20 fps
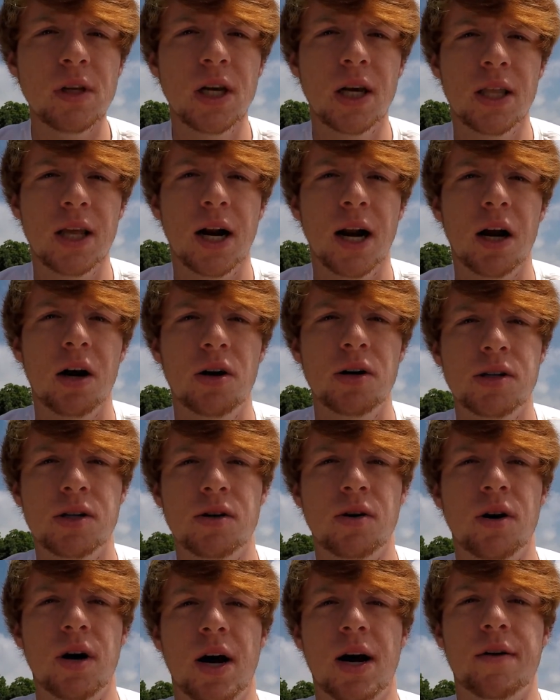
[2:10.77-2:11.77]
and then I
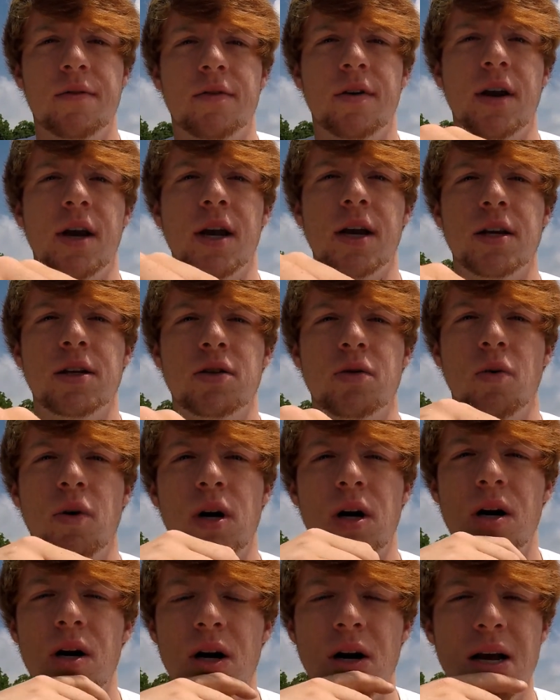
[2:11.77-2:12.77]
also have a
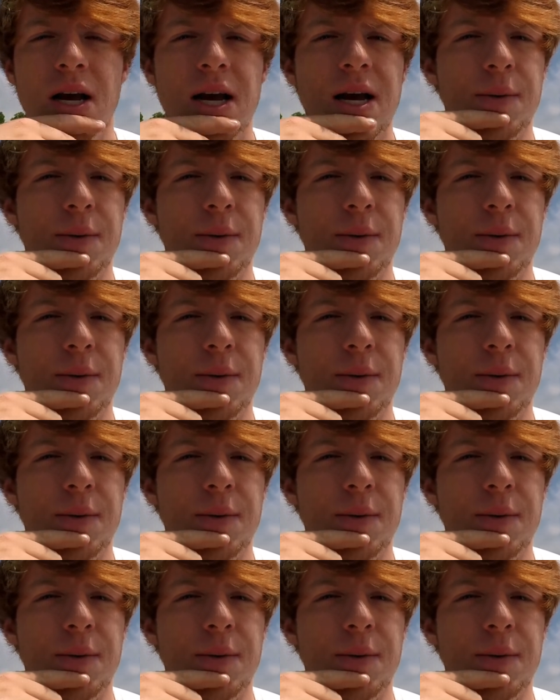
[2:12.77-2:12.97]
Twitter.